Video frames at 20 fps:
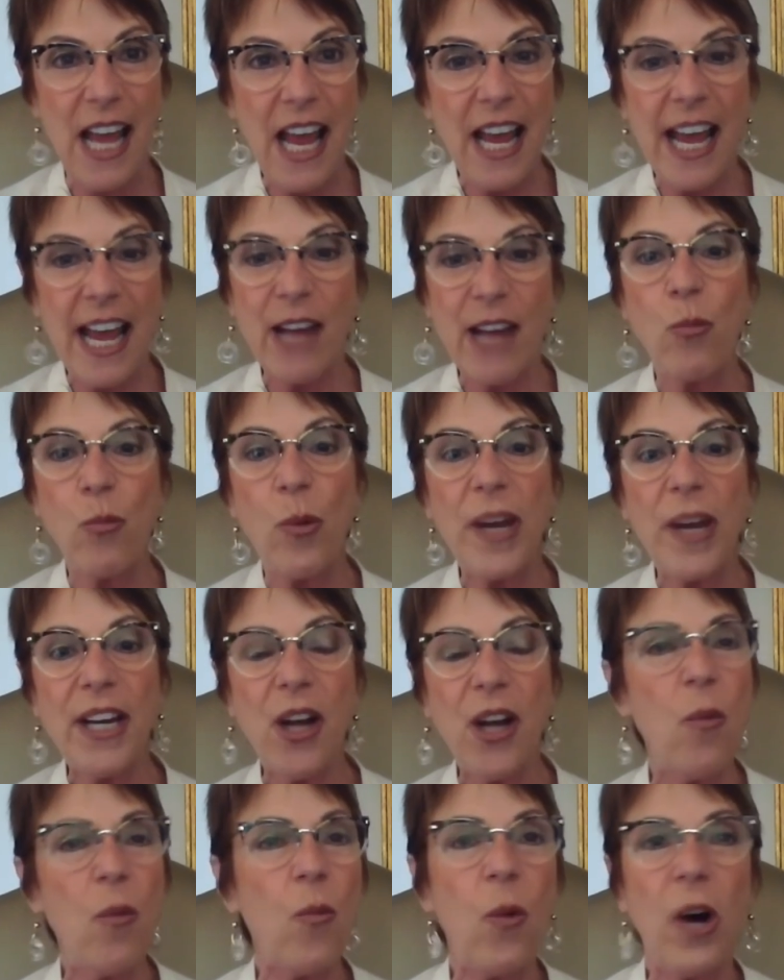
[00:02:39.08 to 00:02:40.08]
And we
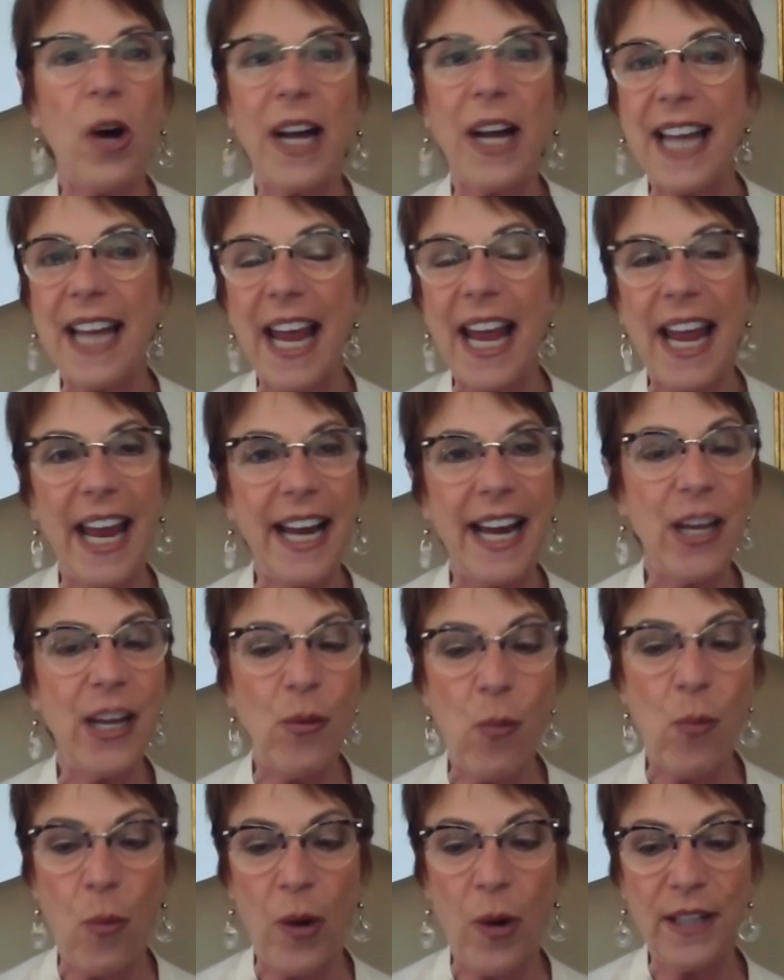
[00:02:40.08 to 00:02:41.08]
don't want any
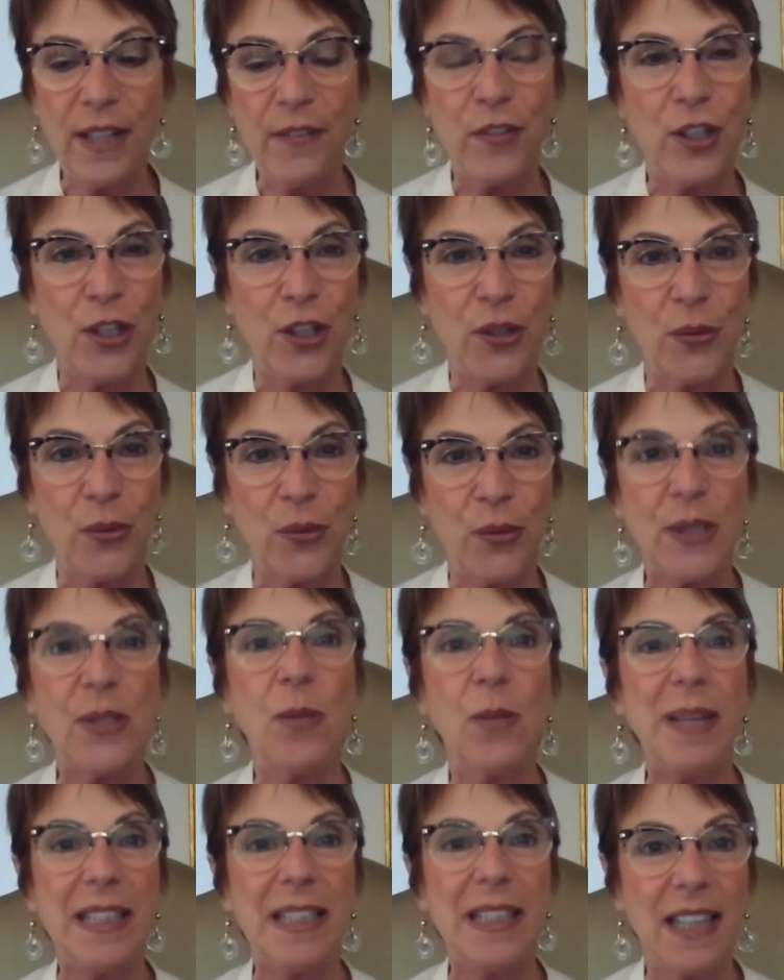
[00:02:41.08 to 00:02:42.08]
one of you to
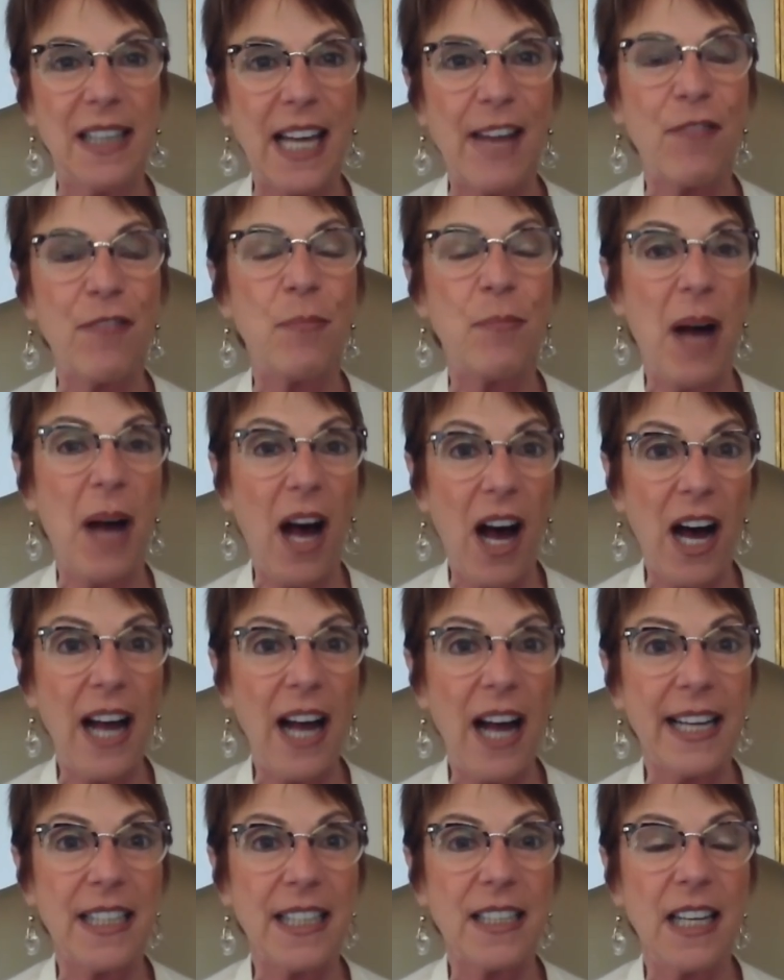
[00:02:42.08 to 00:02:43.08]
be left
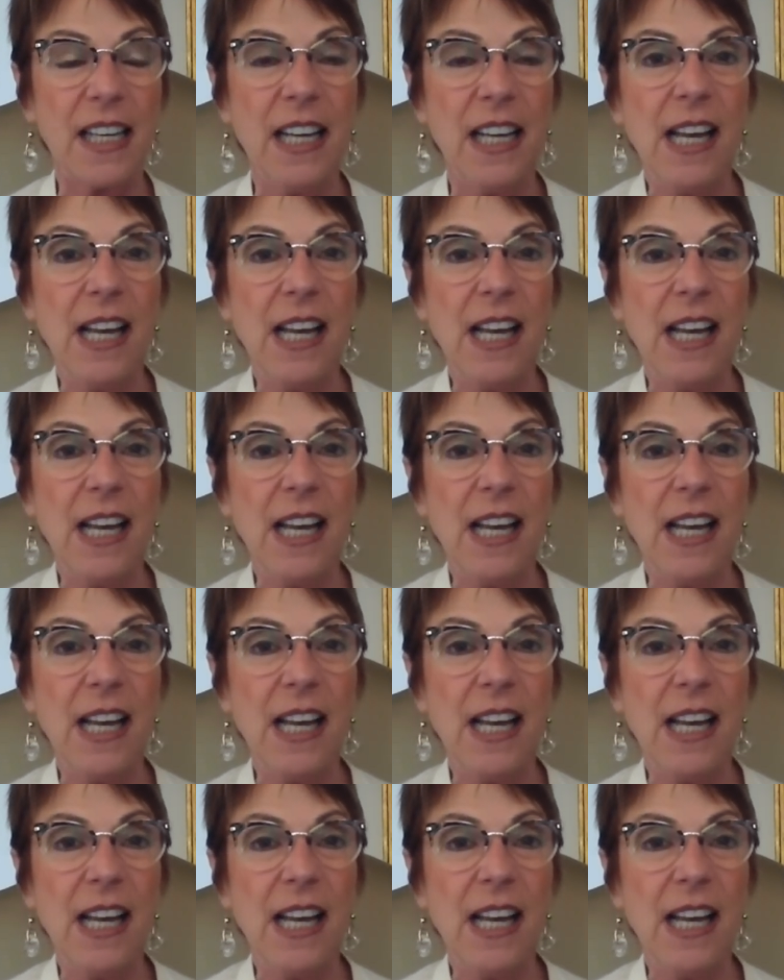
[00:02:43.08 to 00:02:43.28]
behind.